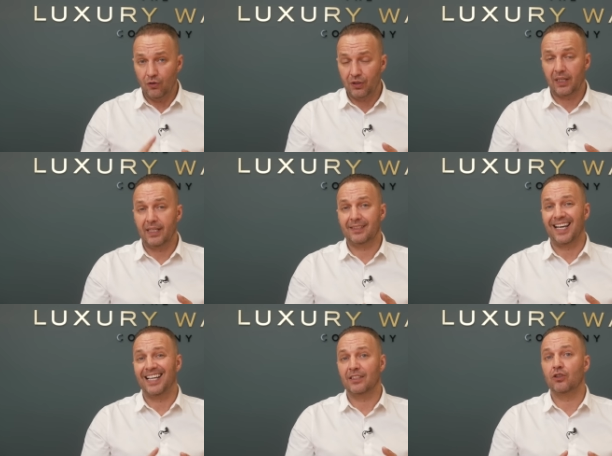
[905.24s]
under list
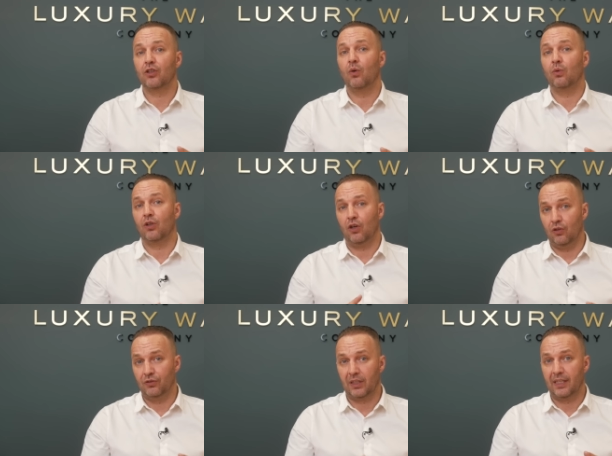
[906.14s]
and sold
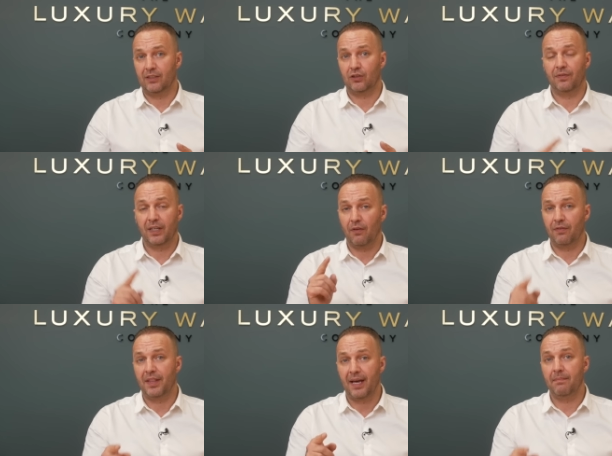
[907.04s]
under list. So if you get
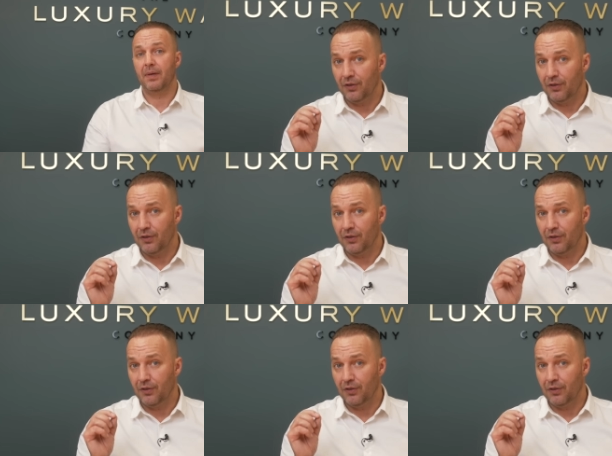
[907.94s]
offered them,